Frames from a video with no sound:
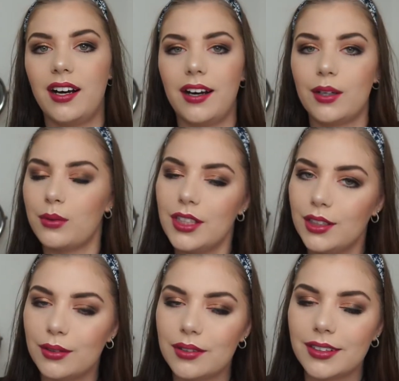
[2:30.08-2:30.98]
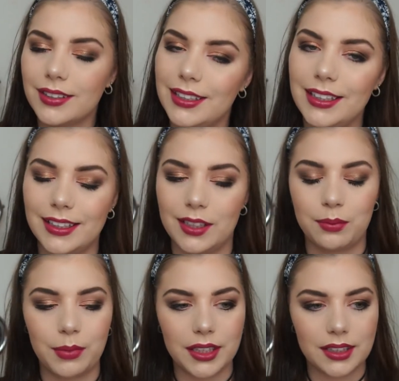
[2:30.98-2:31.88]
I really don't need
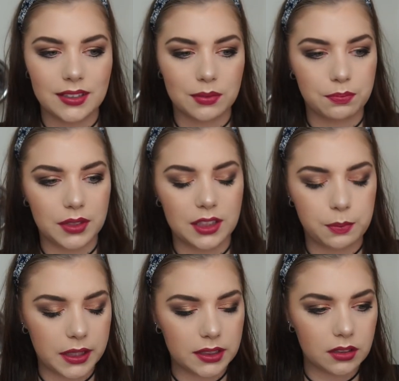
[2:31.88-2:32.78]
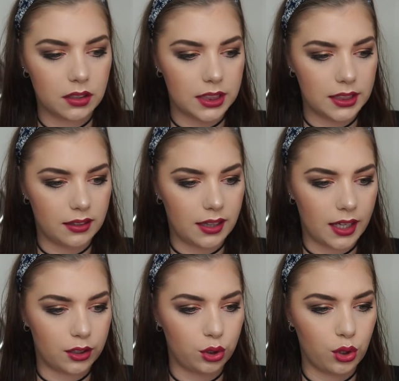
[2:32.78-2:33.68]
it. But it's especially
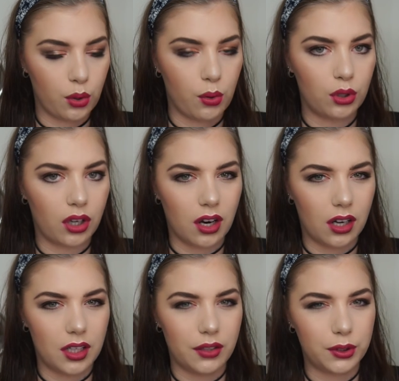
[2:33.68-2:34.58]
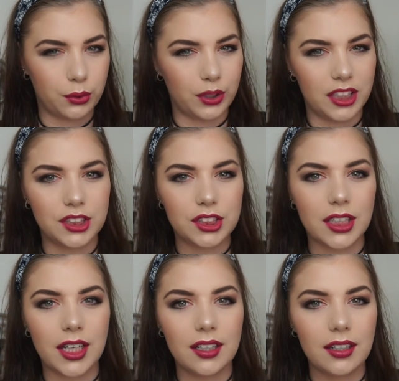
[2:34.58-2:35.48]
that gold olive green
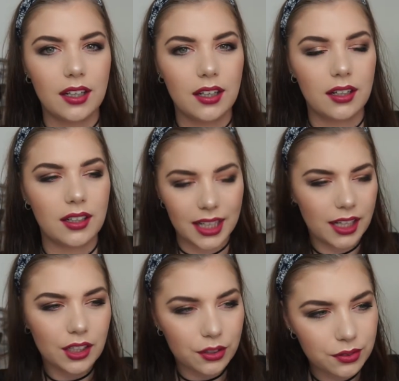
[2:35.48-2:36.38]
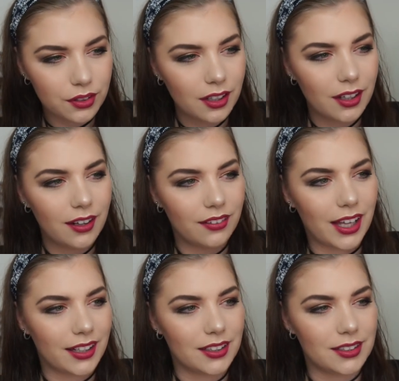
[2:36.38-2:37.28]
shade kind of
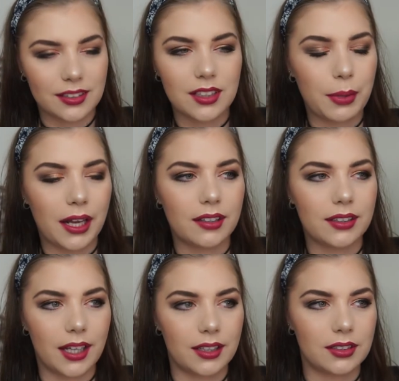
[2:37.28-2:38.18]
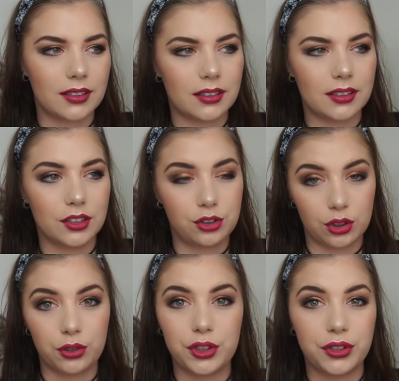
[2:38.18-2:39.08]
that is in the palette that is
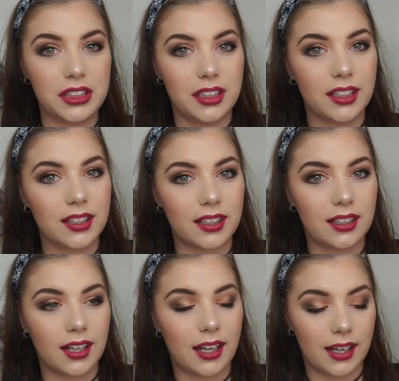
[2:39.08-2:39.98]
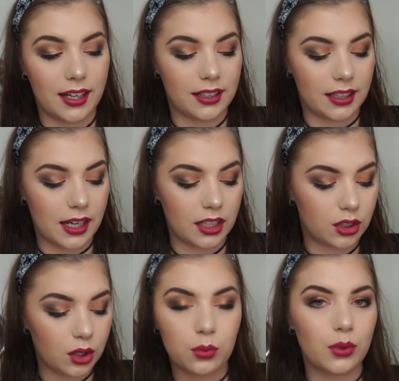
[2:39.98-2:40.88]
so unique and I
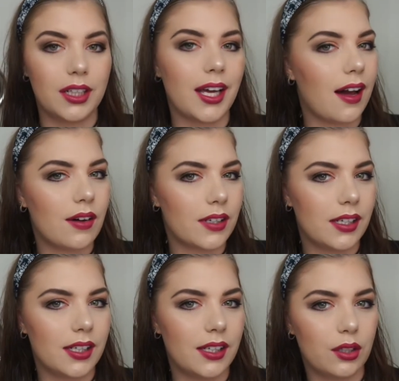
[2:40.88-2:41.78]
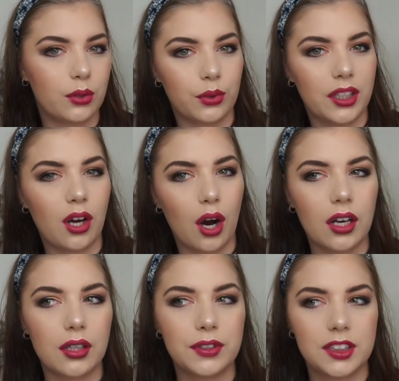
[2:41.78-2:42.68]
don't really have any green
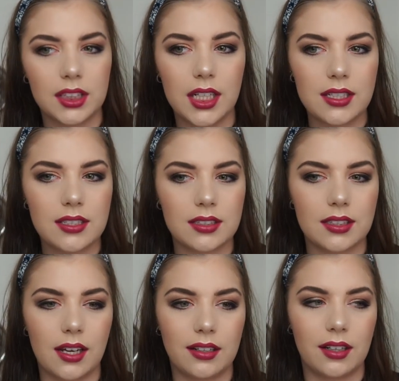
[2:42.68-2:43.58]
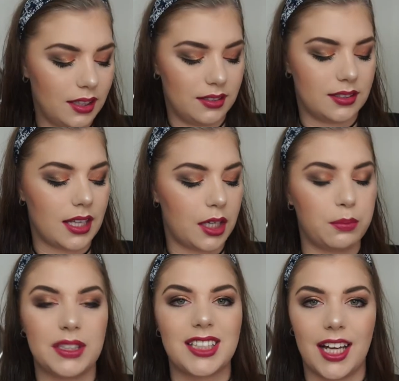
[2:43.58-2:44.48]
olive shades that is that
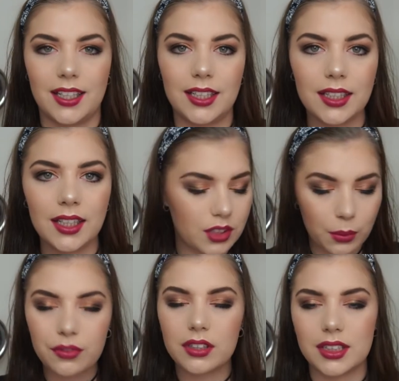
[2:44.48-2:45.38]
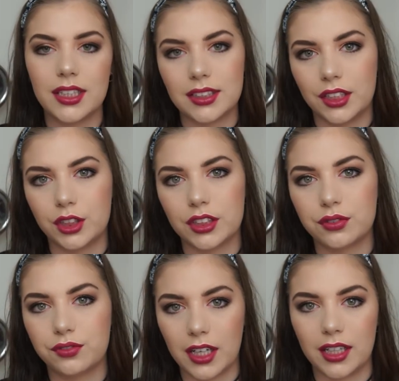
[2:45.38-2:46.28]
metallic. Some of the shades I
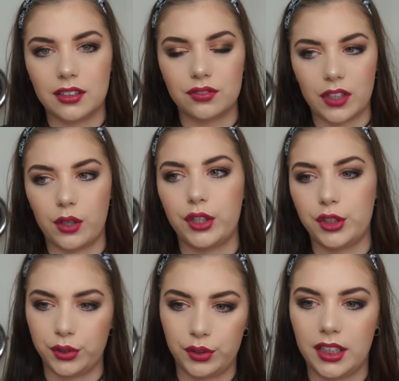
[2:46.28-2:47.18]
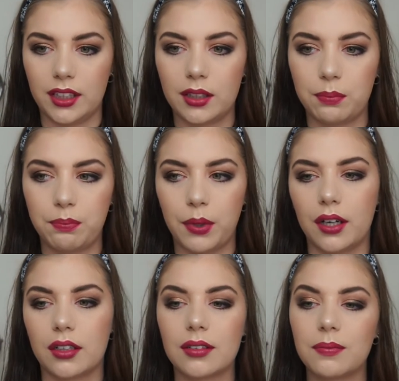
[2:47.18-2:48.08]
just find very unique
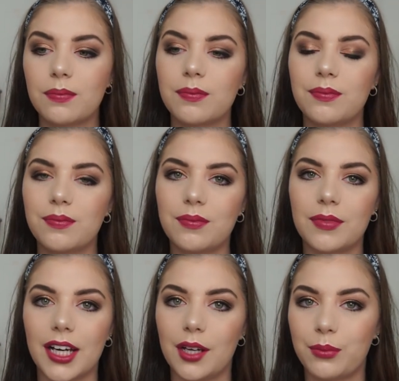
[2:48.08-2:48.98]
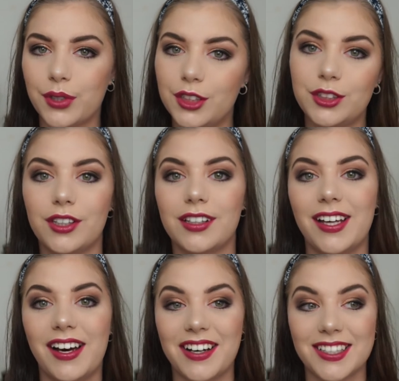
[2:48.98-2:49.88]
but I'm pretty sure
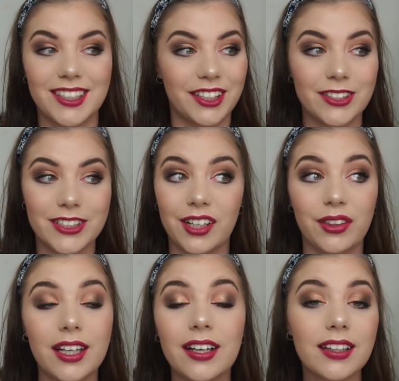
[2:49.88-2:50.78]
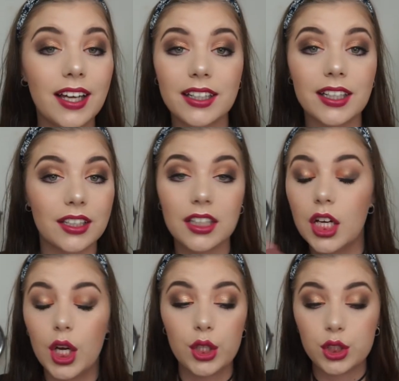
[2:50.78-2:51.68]
there are singles out there that can
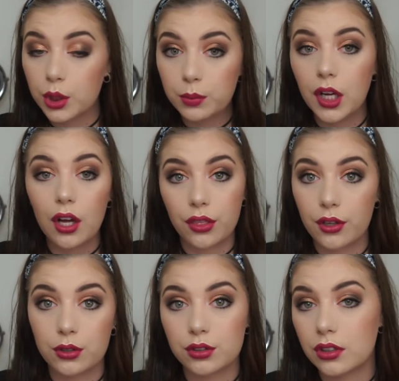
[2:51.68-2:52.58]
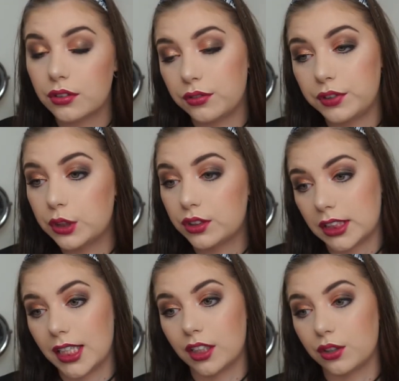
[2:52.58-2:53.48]
dupe those few
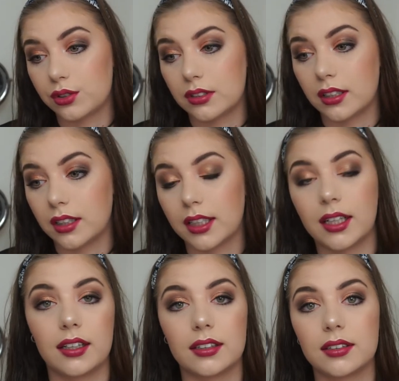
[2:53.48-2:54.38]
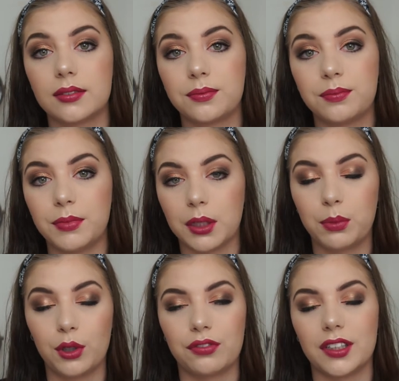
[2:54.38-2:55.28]
shadows that I can't make
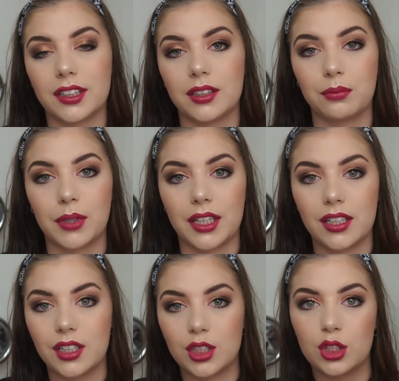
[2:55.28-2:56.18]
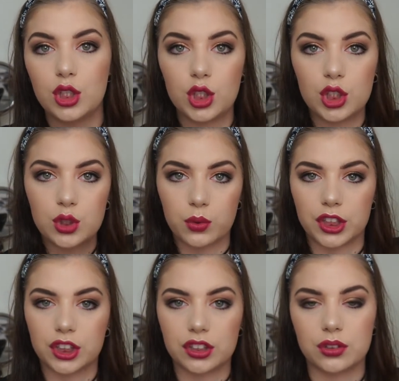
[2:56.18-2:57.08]
perfect in my
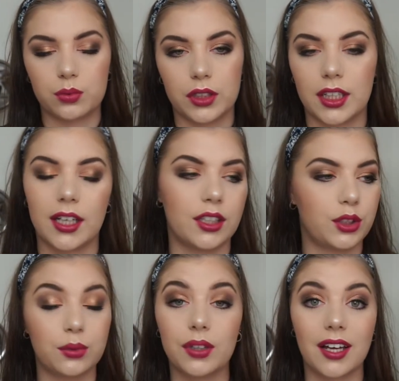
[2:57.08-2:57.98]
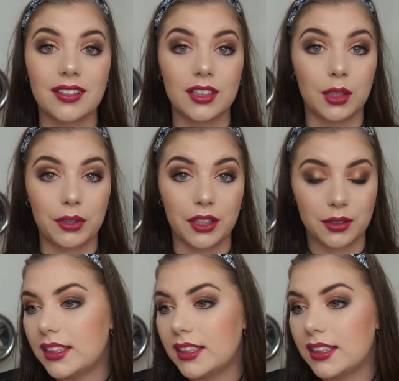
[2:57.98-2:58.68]
swatches when I do that in a minute.